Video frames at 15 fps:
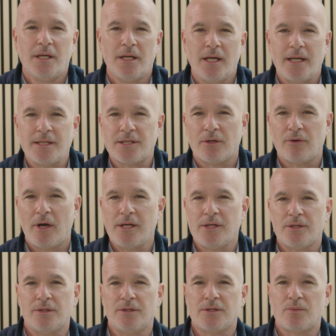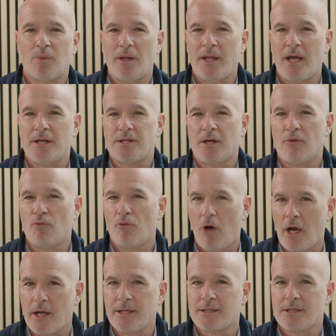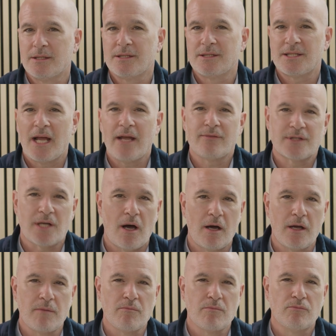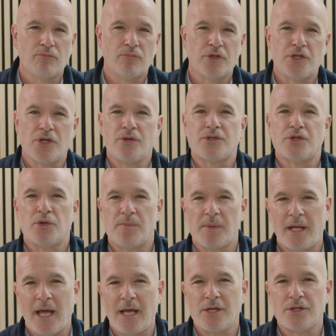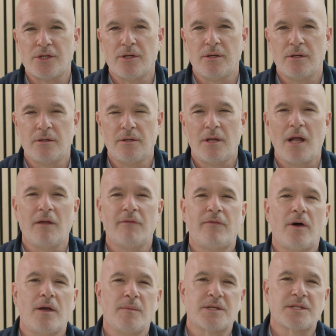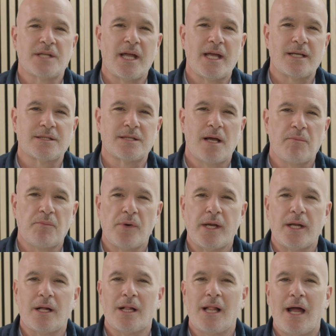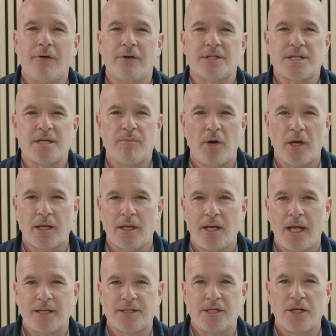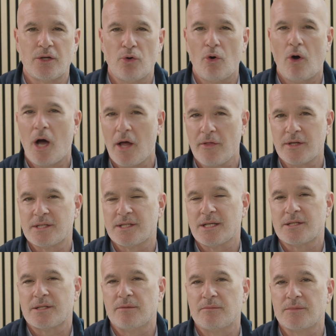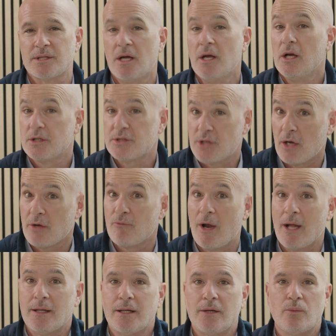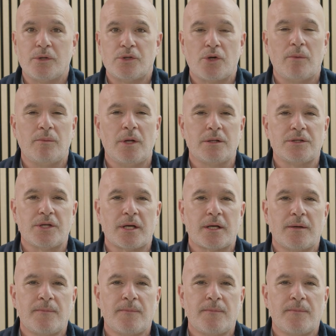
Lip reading: Integrations, when they're done right, save time, reduce duplication, nullify mistakes, and bring clarity by connecting your other systems directly with Joblogic.